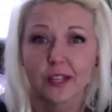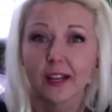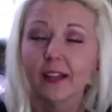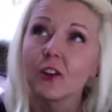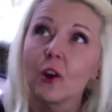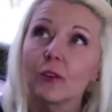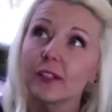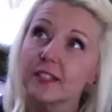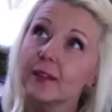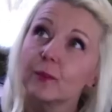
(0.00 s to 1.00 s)
And I know
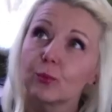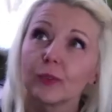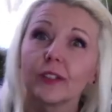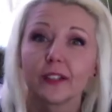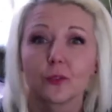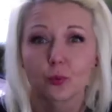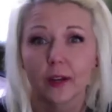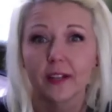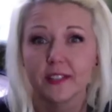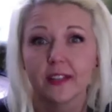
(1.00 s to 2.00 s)
that's like really
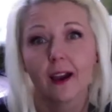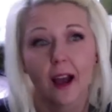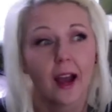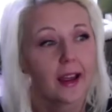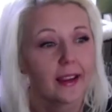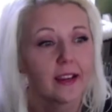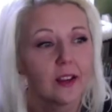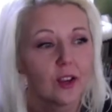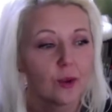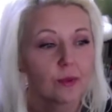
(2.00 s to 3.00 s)
crazy high,
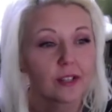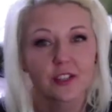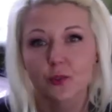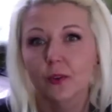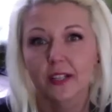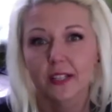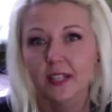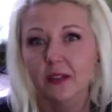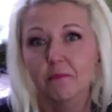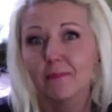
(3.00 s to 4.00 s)
but I just want to
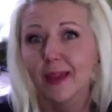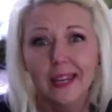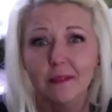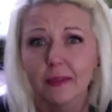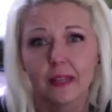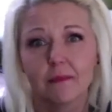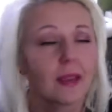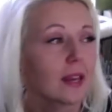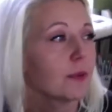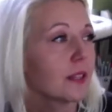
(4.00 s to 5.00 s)
see
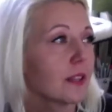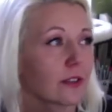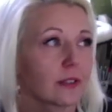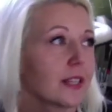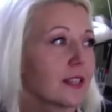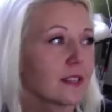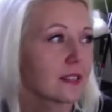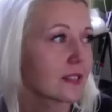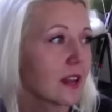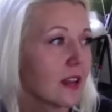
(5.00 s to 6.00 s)
maybe there
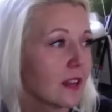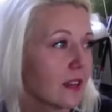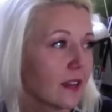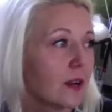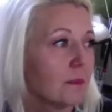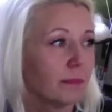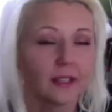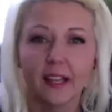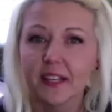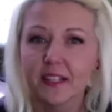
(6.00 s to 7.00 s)
is a
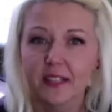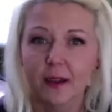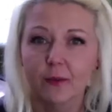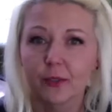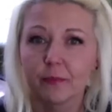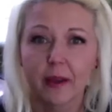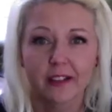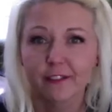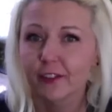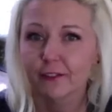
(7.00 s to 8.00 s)
place that would
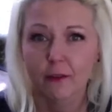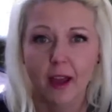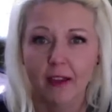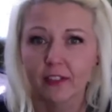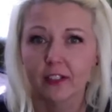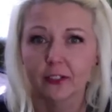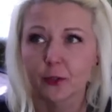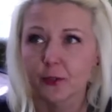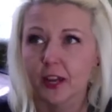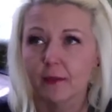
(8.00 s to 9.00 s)
benefit from having all
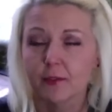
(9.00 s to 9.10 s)
those games.